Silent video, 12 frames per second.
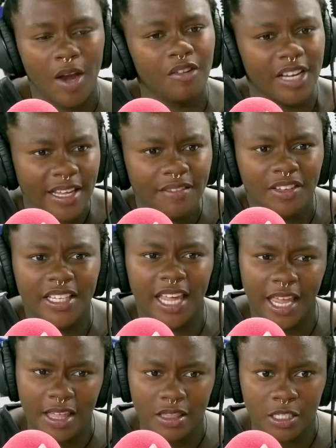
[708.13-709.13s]
I really
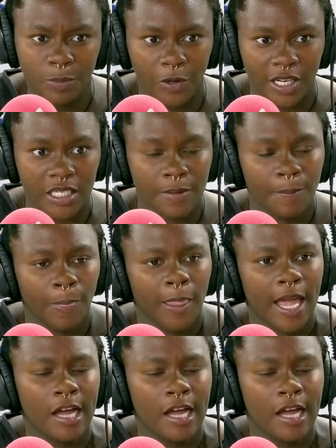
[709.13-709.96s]
even care at this point?